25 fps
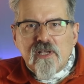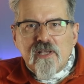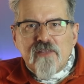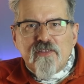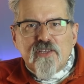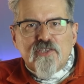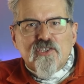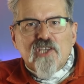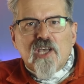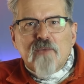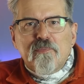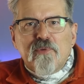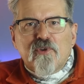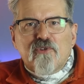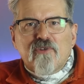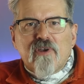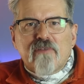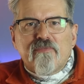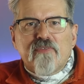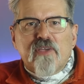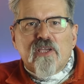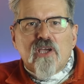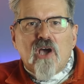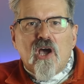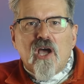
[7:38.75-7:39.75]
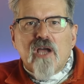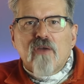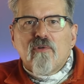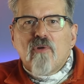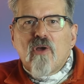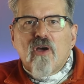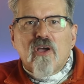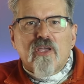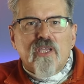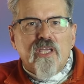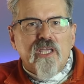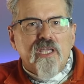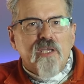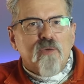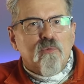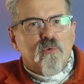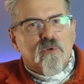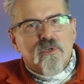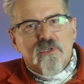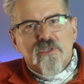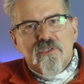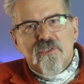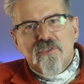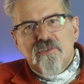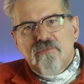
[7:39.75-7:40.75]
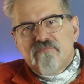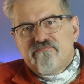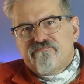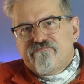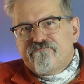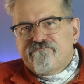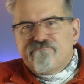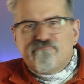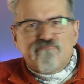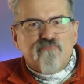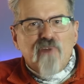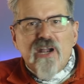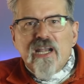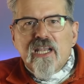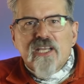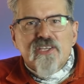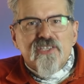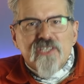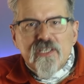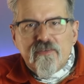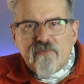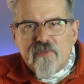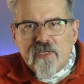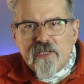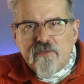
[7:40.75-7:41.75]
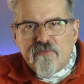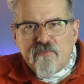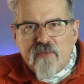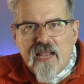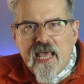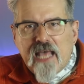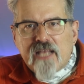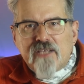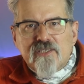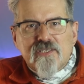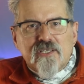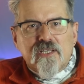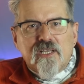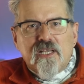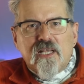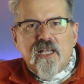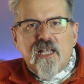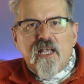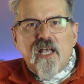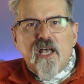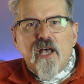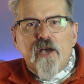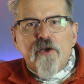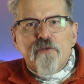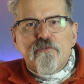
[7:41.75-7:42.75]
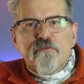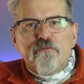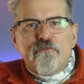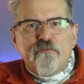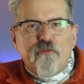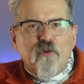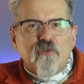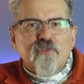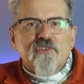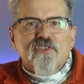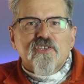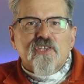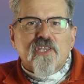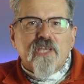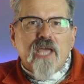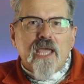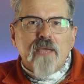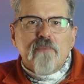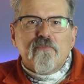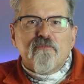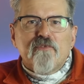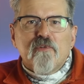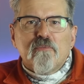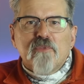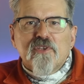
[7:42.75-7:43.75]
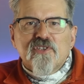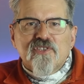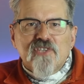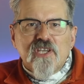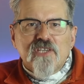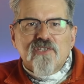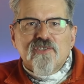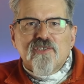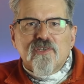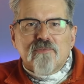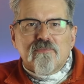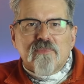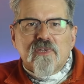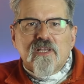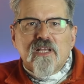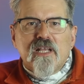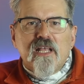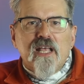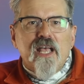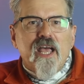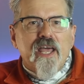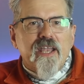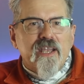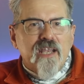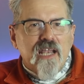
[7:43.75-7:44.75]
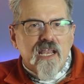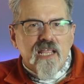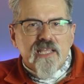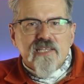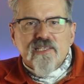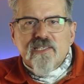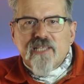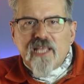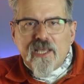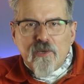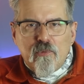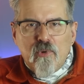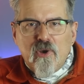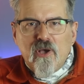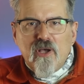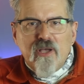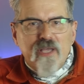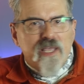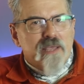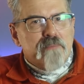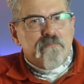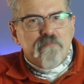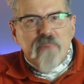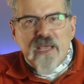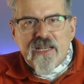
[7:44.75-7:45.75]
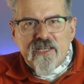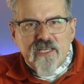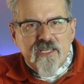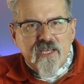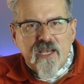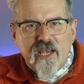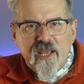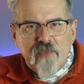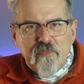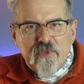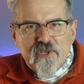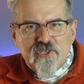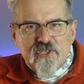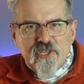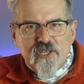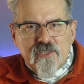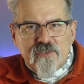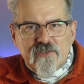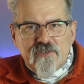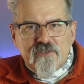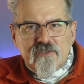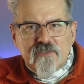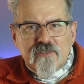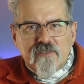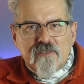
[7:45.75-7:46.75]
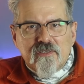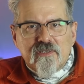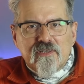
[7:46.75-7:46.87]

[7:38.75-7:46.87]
The typographic hierarchy was relatively flat, and fonts came from the system unless they were embedded in images.